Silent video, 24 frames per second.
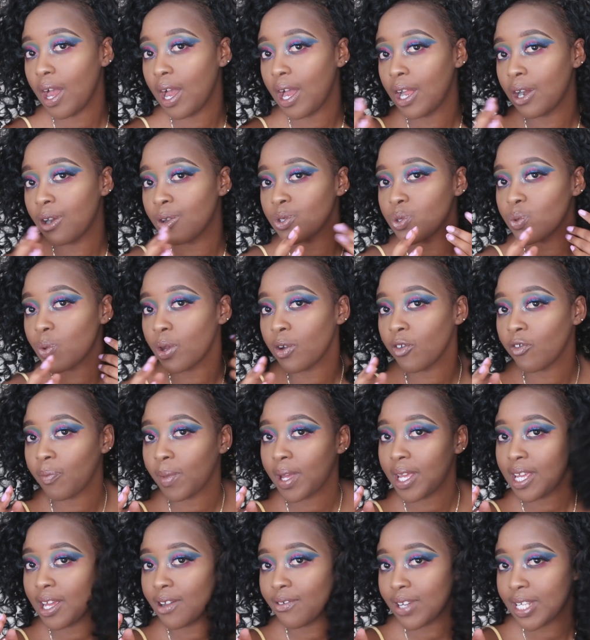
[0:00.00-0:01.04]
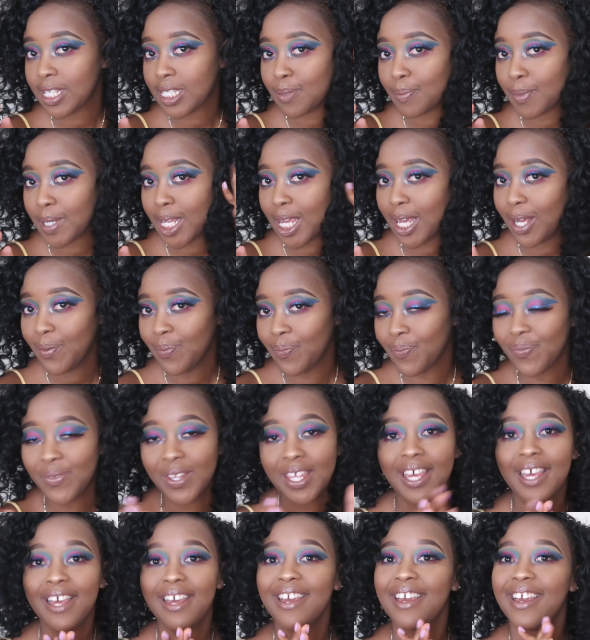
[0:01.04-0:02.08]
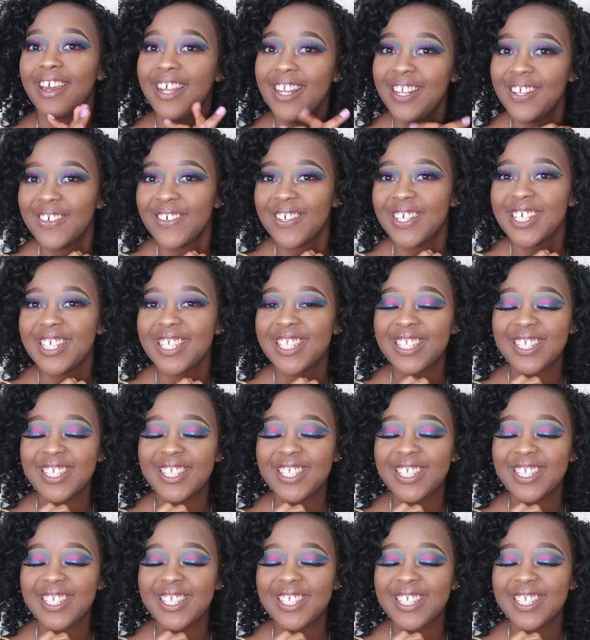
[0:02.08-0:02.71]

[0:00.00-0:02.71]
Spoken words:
I lost one of my earrings, but yeah. Anyway,